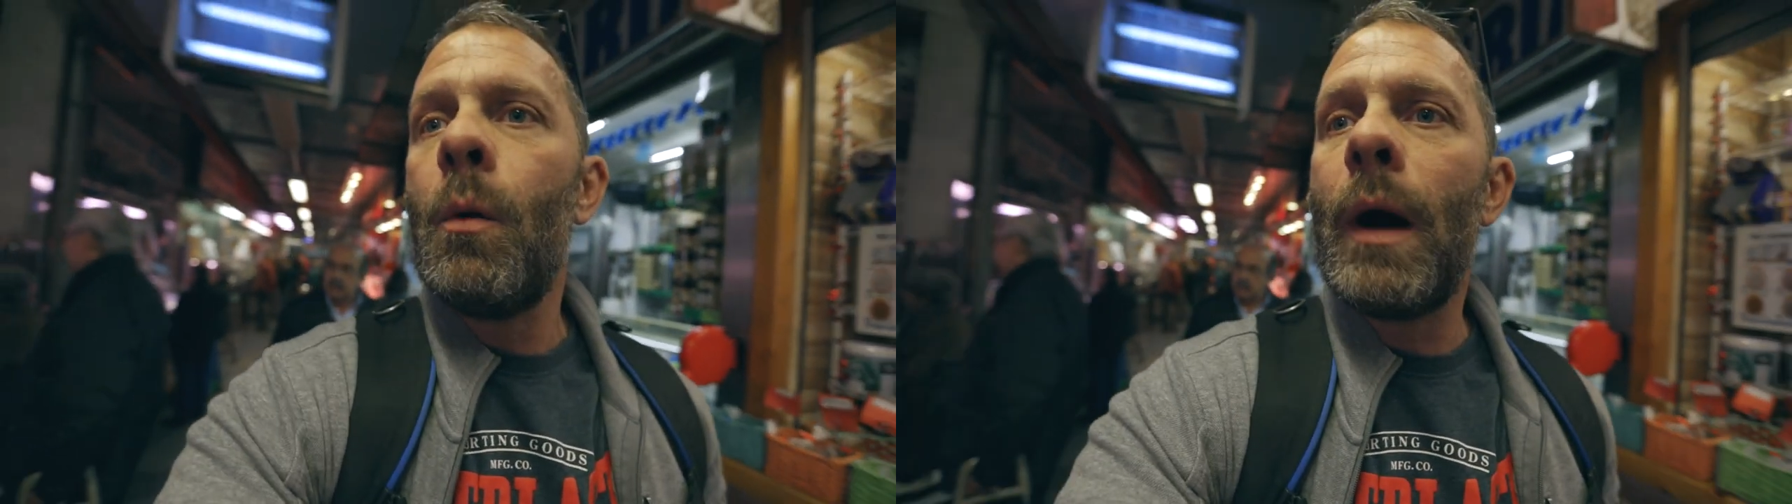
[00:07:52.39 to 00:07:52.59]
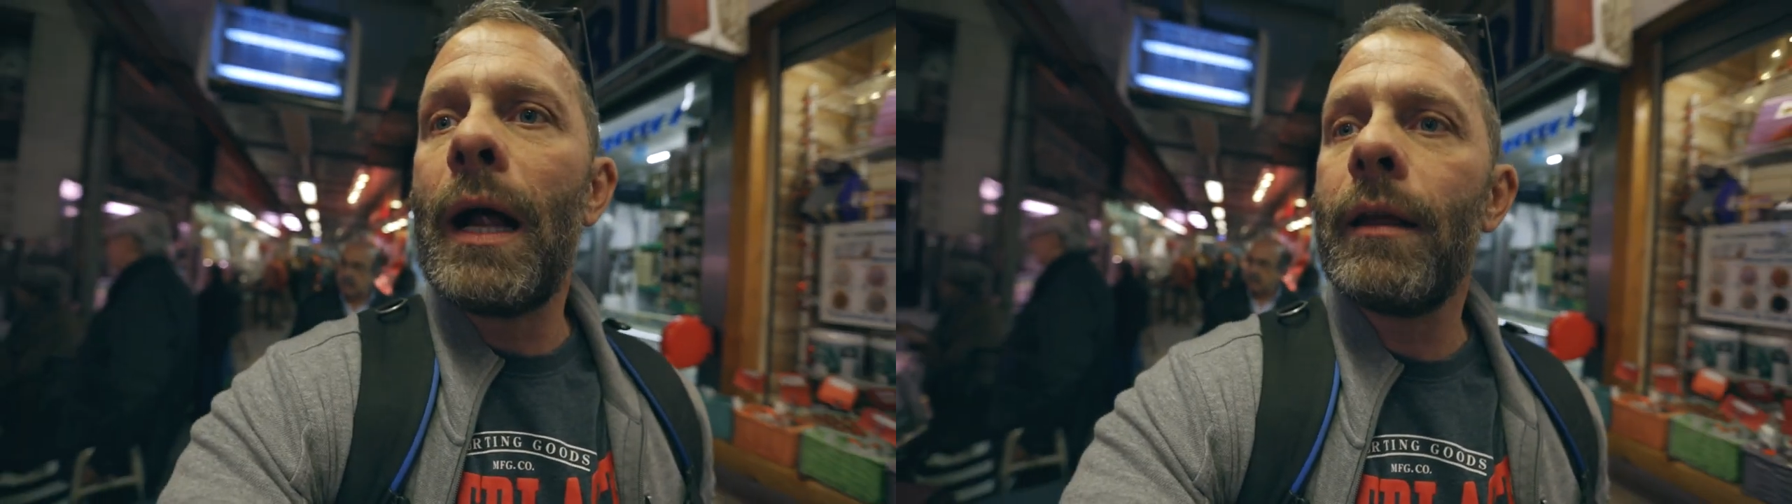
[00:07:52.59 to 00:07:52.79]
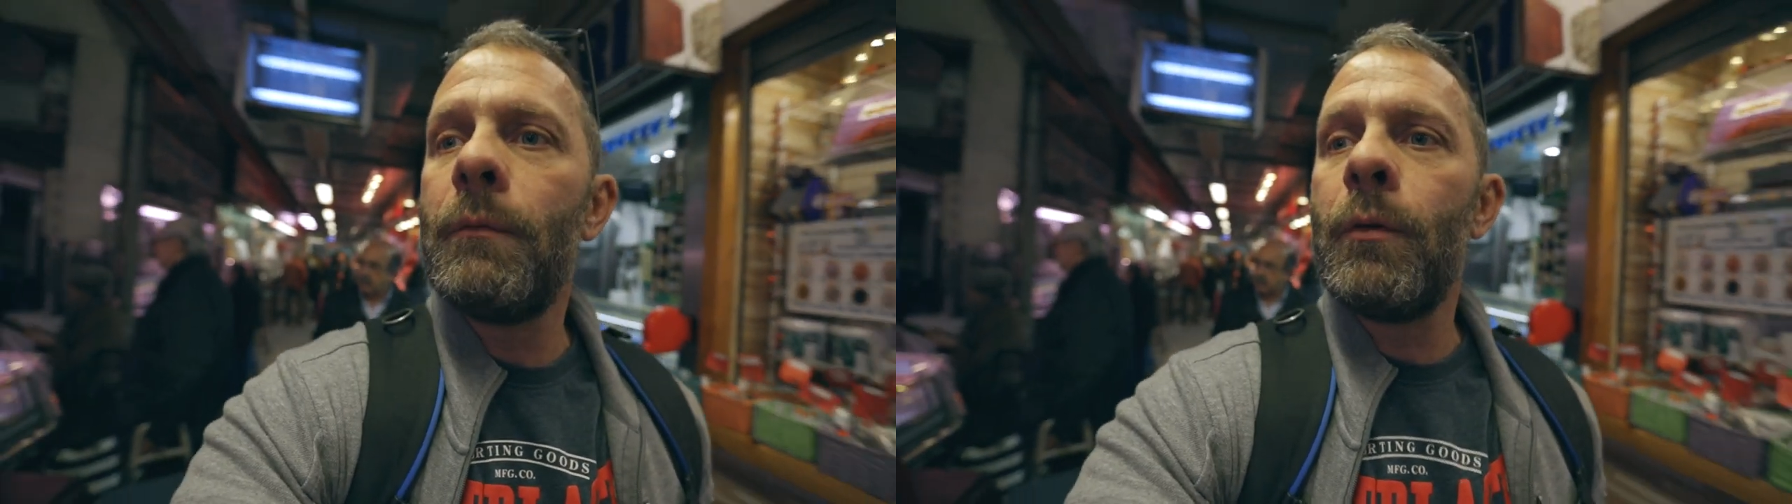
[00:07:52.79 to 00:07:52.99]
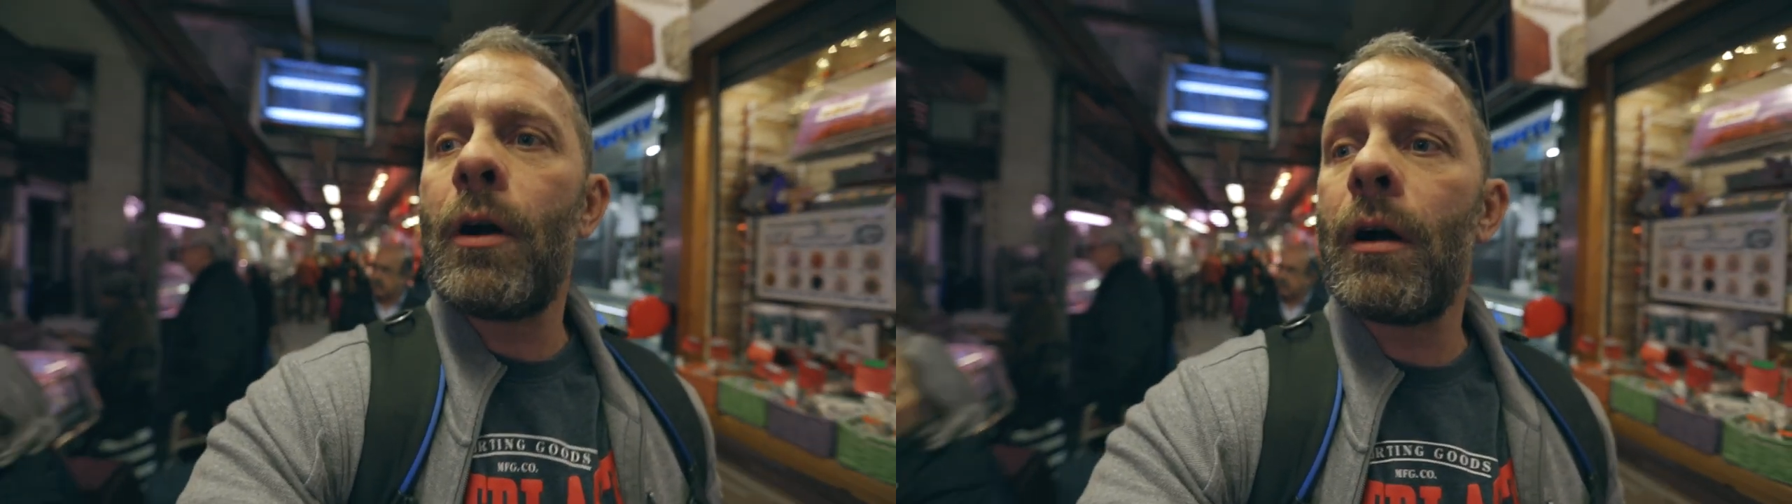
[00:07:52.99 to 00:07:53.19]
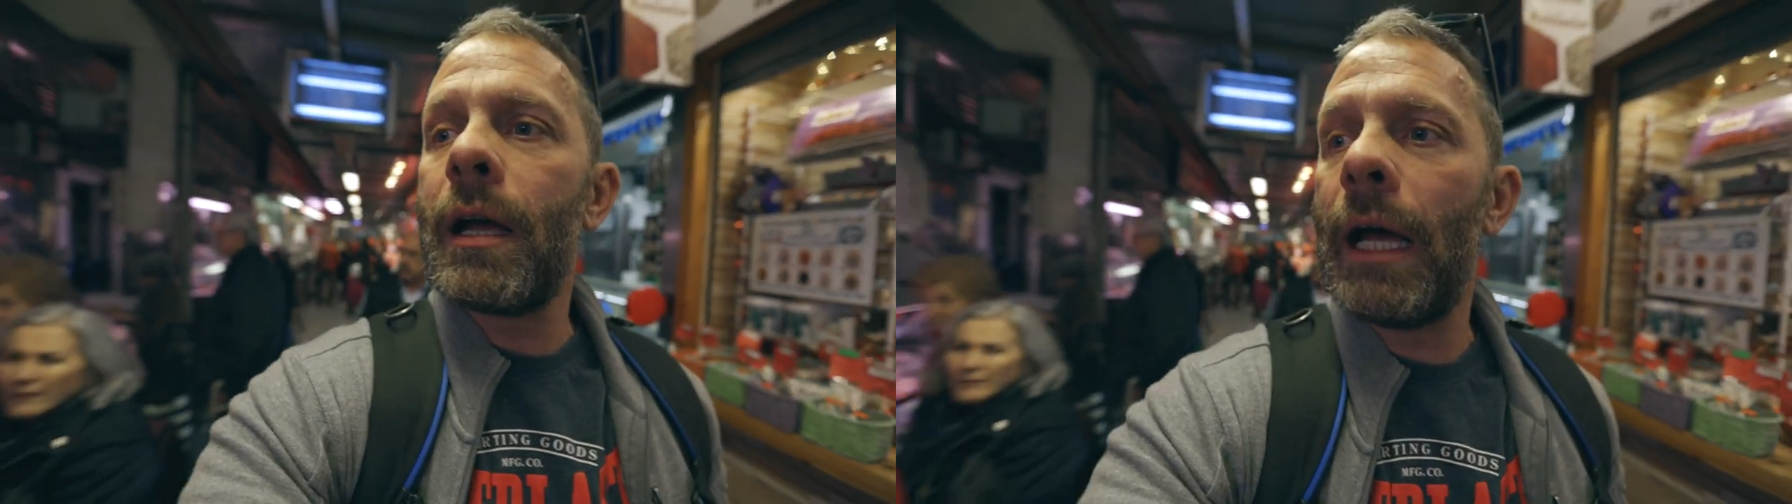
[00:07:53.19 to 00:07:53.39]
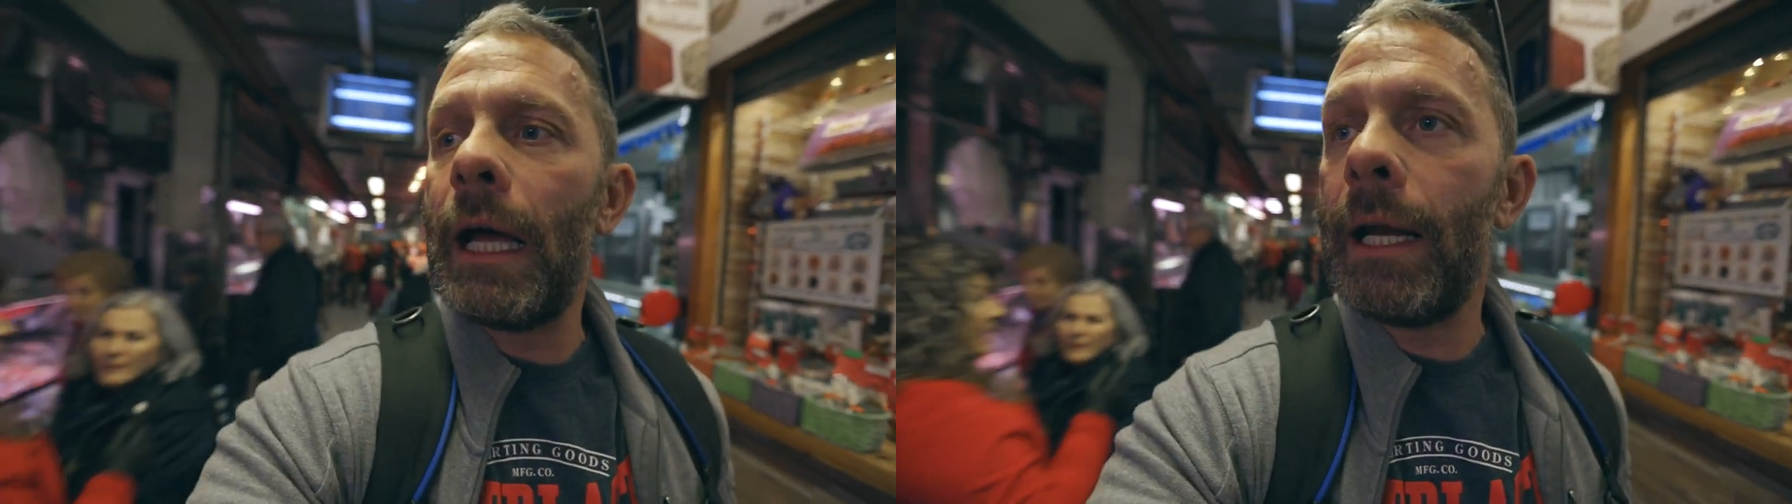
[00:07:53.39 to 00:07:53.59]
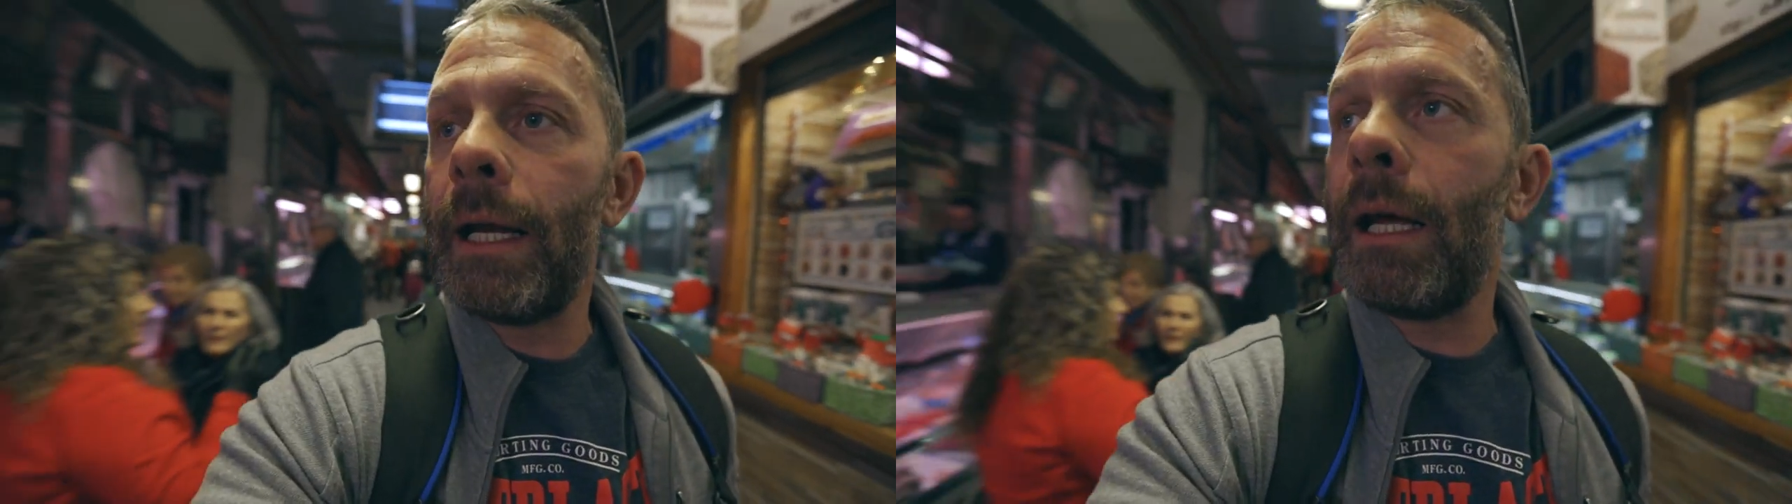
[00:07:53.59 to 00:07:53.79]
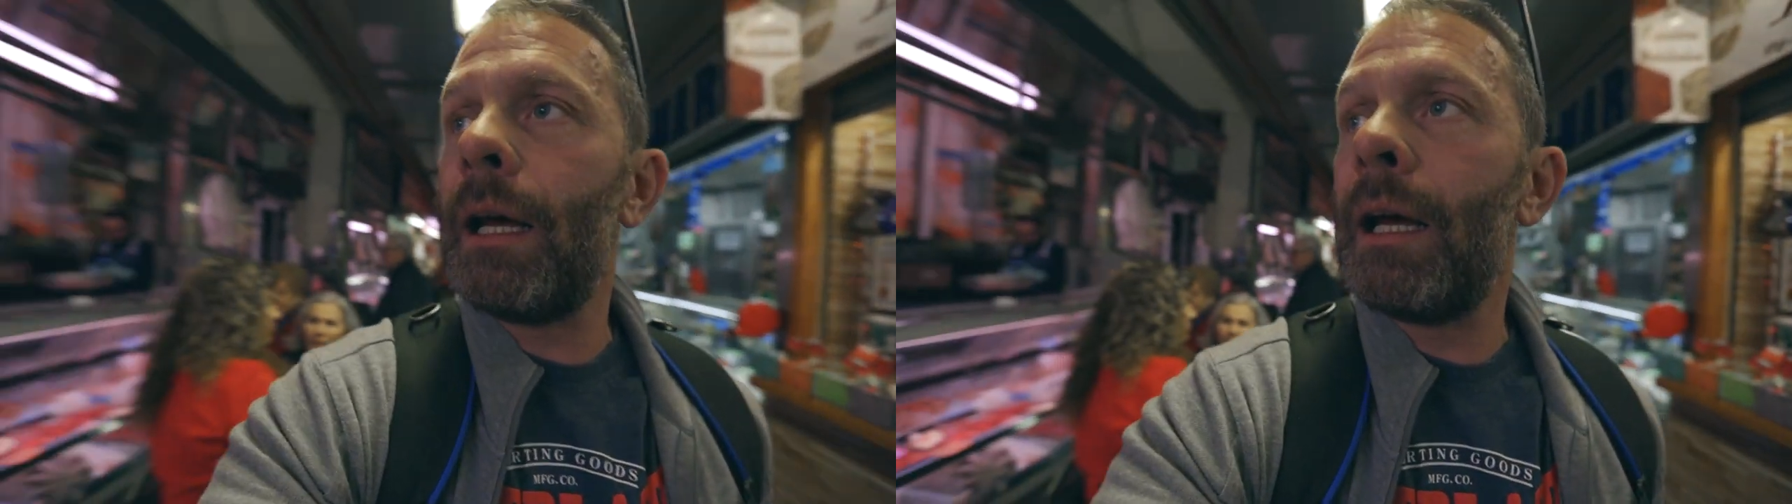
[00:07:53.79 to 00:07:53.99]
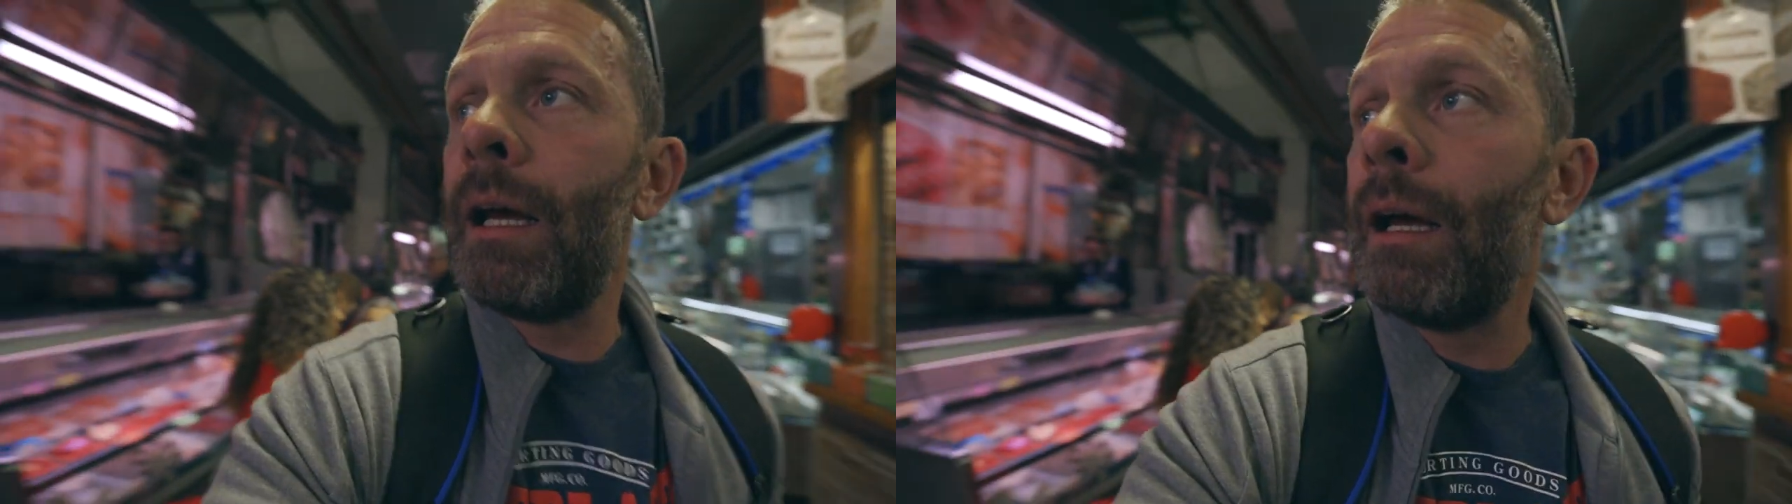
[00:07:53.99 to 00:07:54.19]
while they work, and uh,